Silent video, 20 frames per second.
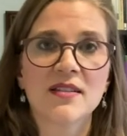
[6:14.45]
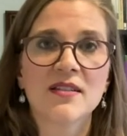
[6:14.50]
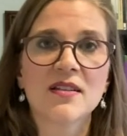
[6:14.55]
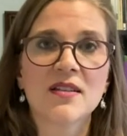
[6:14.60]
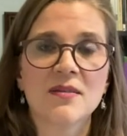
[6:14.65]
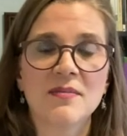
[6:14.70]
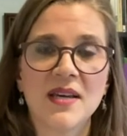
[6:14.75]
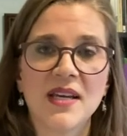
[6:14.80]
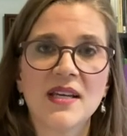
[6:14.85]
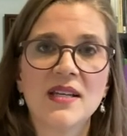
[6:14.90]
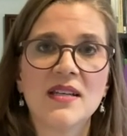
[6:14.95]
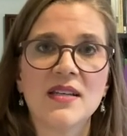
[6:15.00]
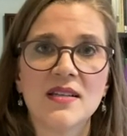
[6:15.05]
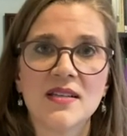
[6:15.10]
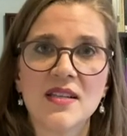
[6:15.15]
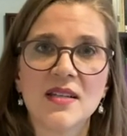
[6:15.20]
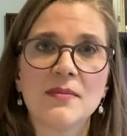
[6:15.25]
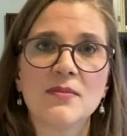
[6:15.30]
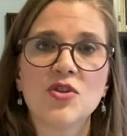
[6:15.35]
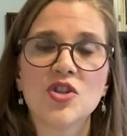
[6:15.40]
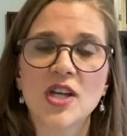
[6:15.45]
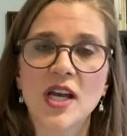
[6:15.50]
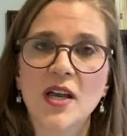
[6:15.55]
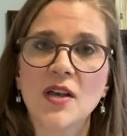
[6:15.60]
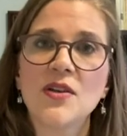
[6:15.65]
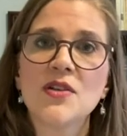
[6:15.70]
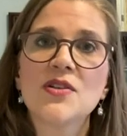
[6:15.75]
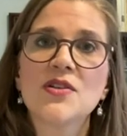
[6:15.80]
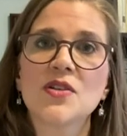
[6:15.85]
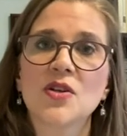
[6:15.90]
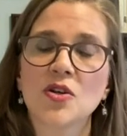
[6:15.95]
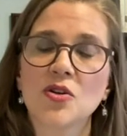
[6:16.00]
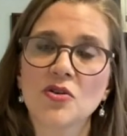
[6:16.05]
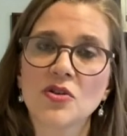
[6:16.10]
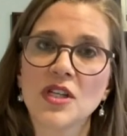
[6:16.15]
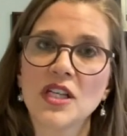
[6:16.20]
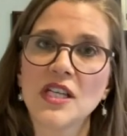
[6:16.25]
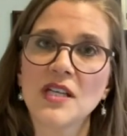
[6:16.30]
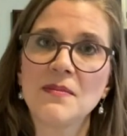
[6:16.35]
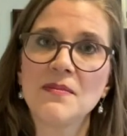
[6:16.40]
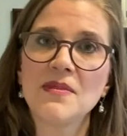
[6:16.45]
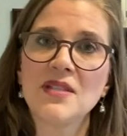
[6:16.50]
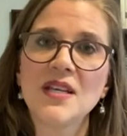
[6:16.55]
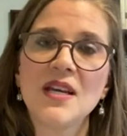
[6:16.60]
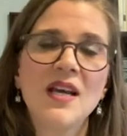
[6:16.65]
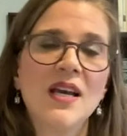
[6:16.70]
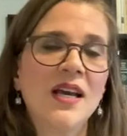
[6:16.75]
to the magnesium gels, the creams,